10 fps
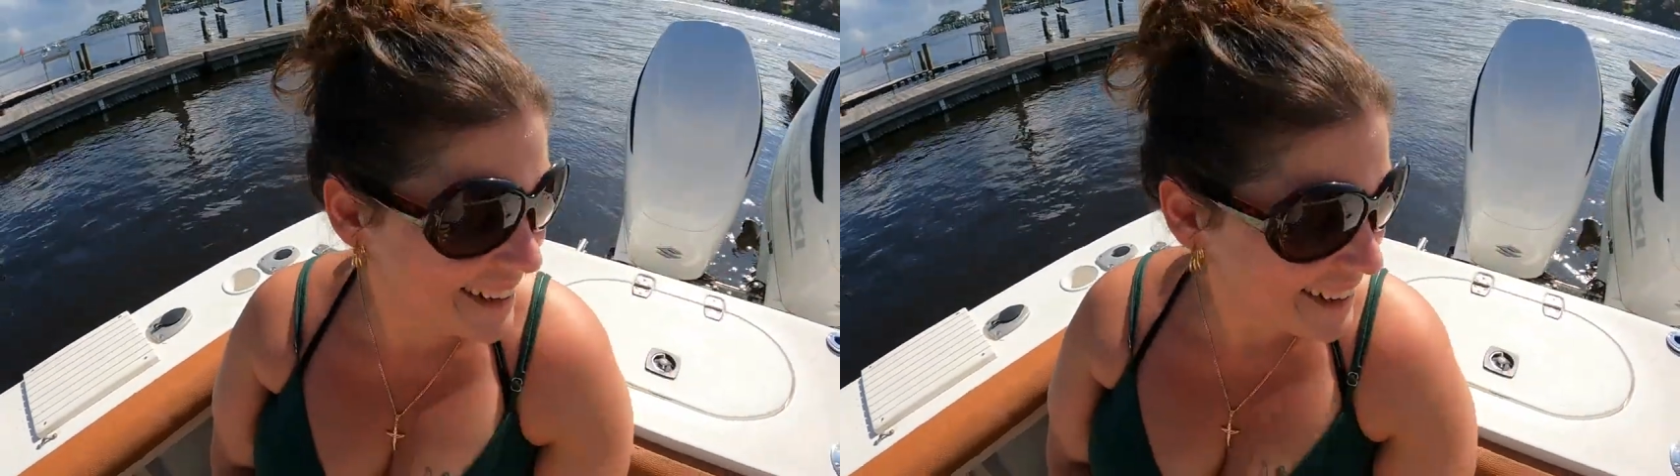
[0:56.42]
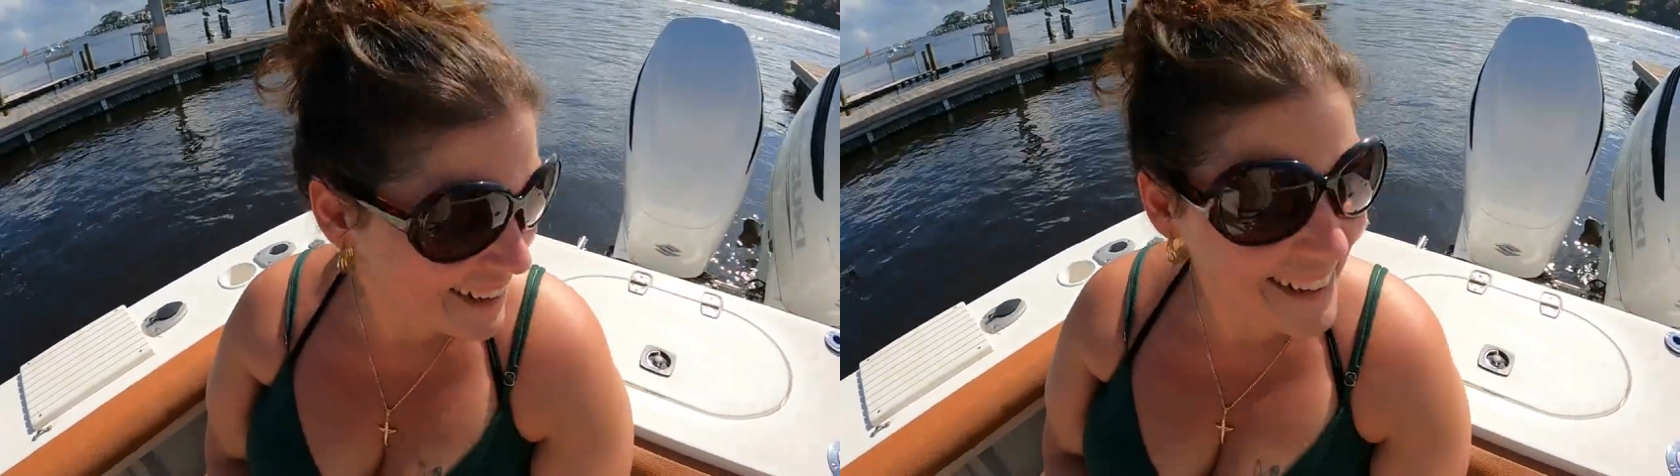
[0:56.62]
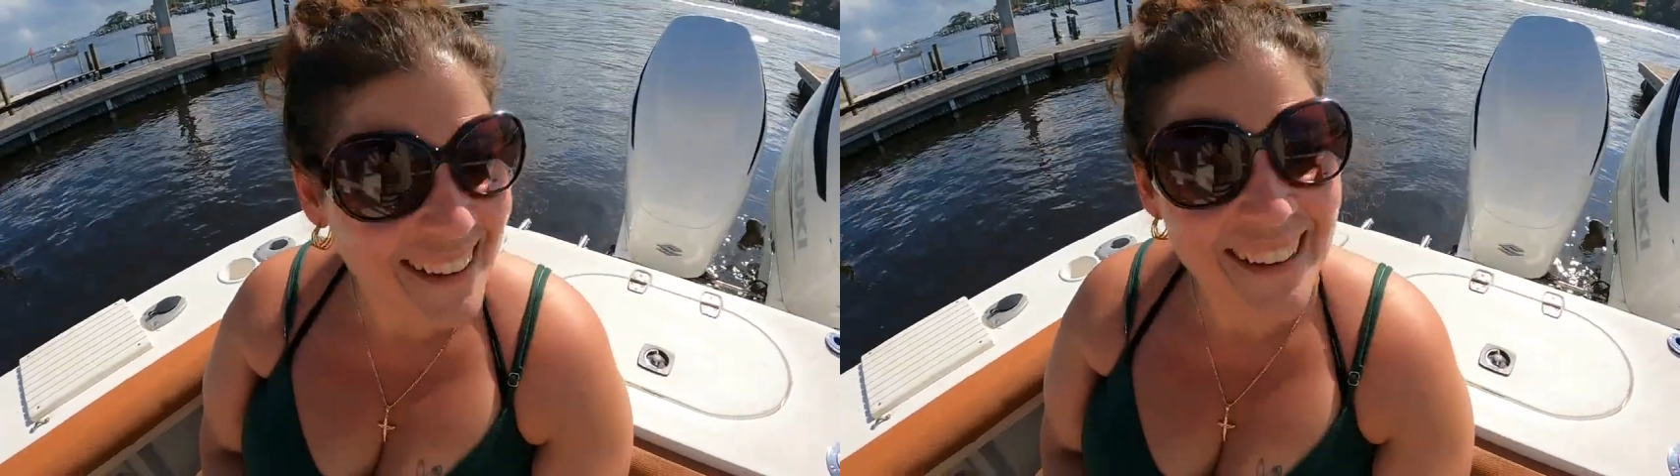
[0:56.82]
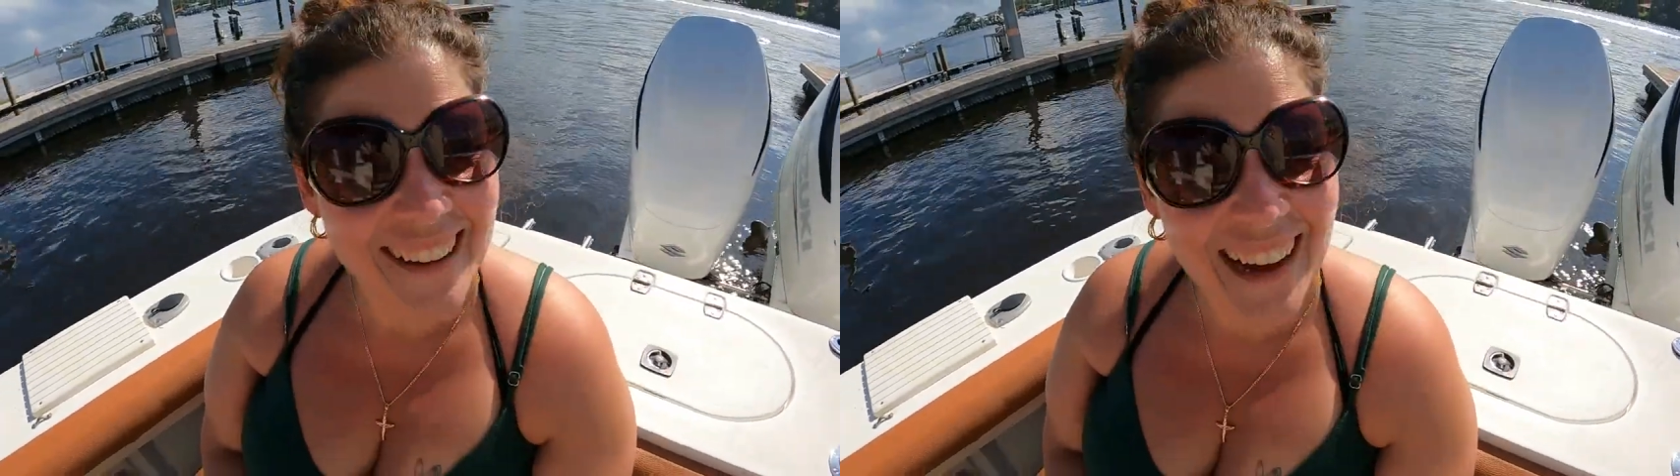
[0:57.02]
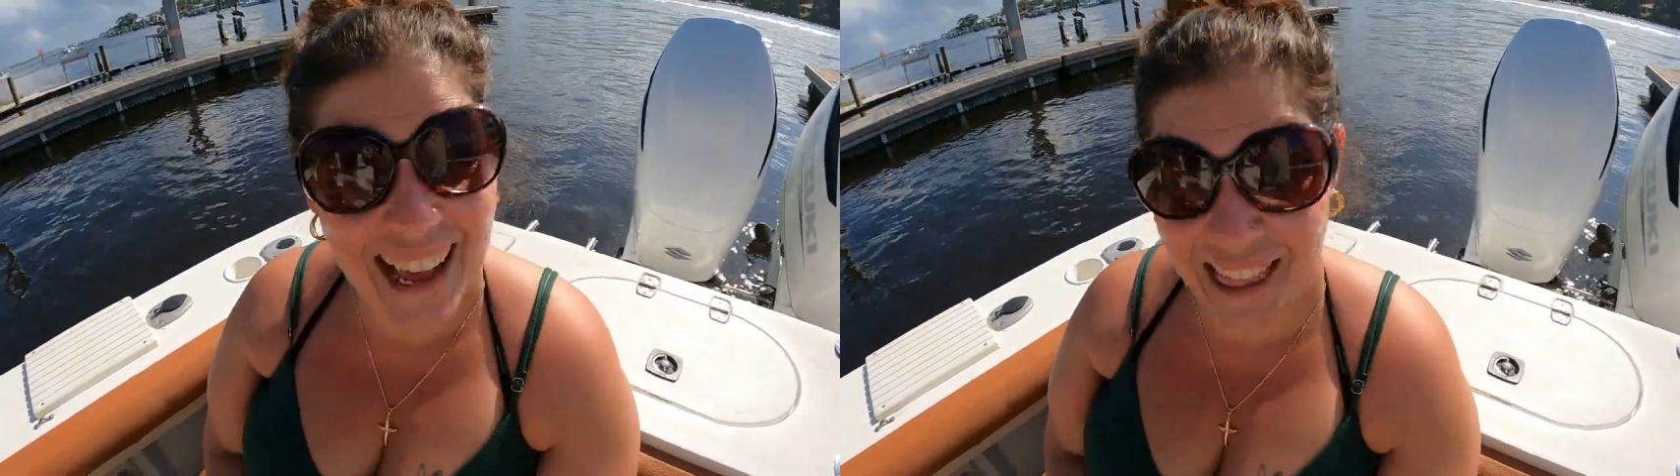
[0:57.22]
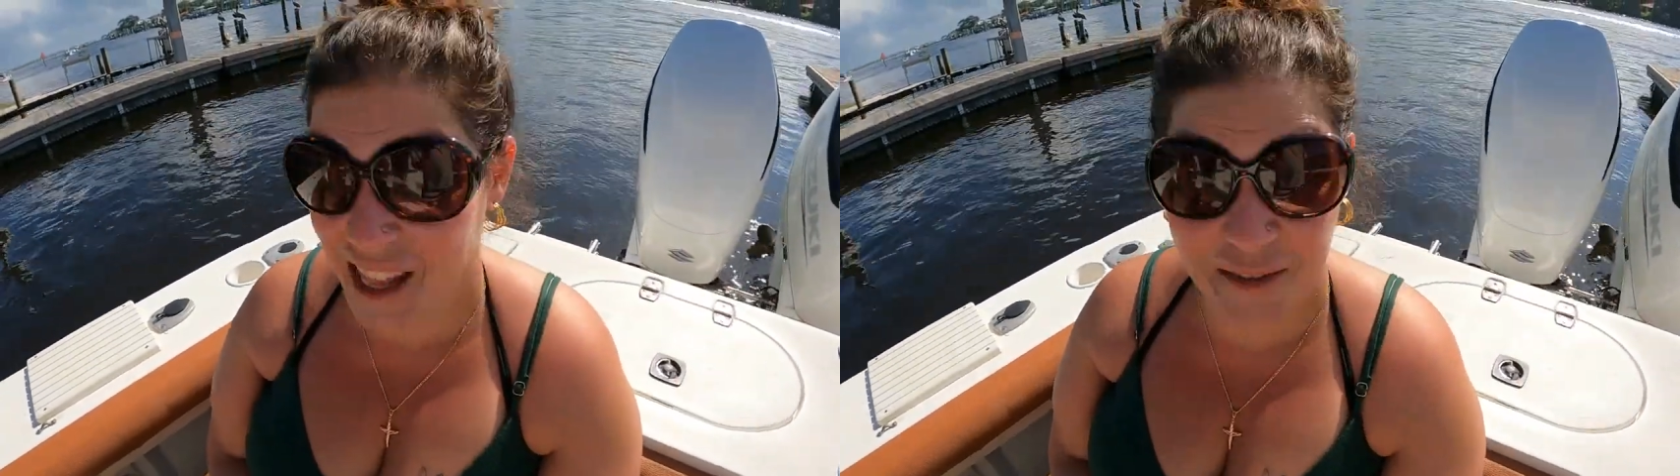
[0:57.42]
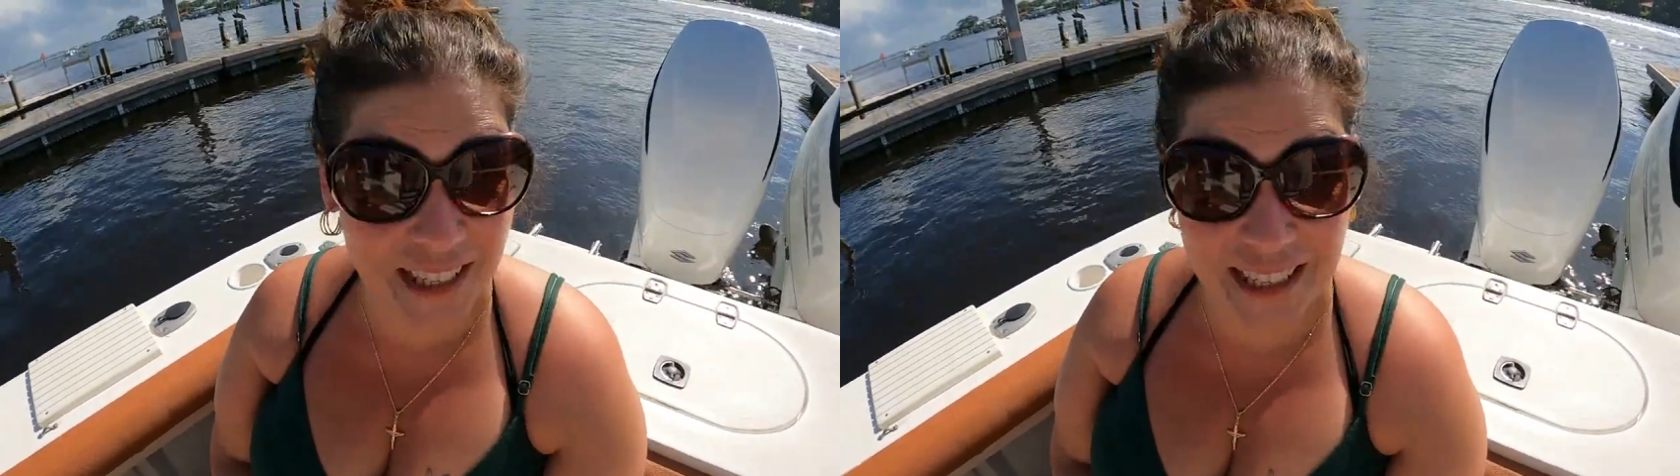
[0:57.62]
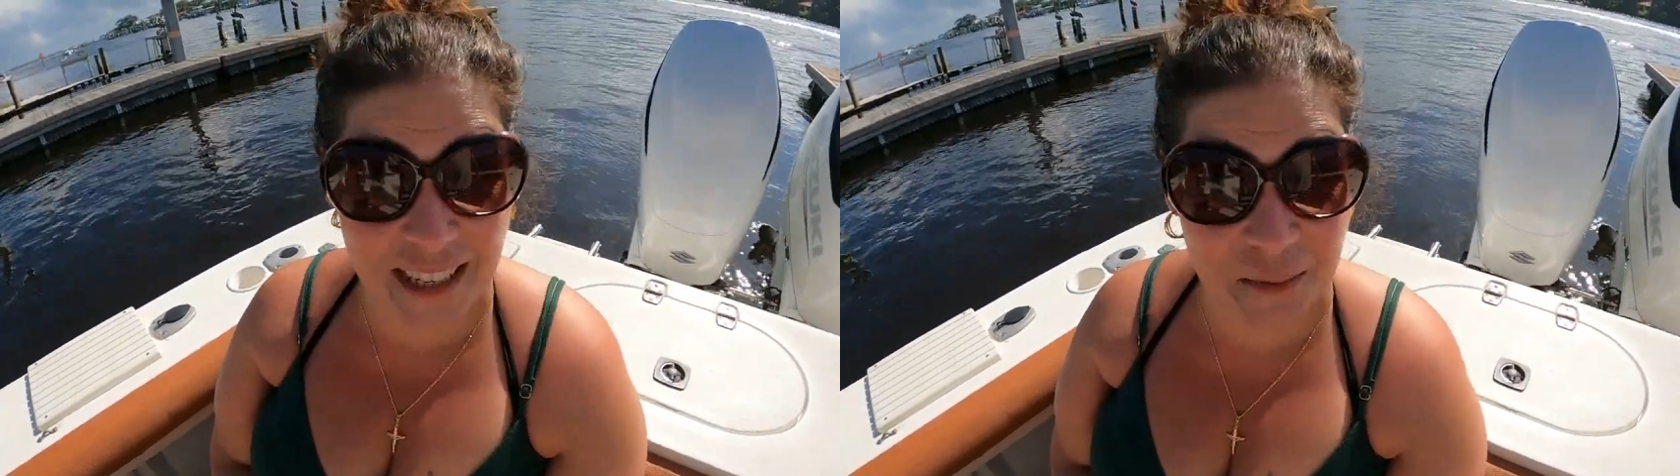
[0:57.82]
You like the Beaufort? I love
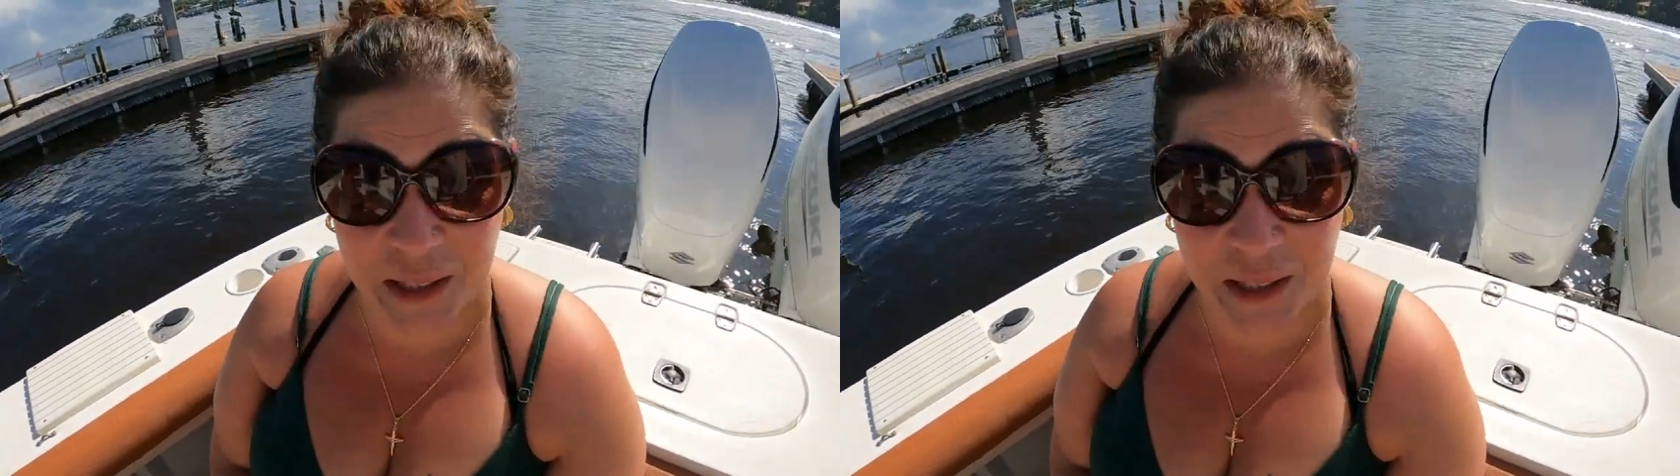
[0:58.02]
it and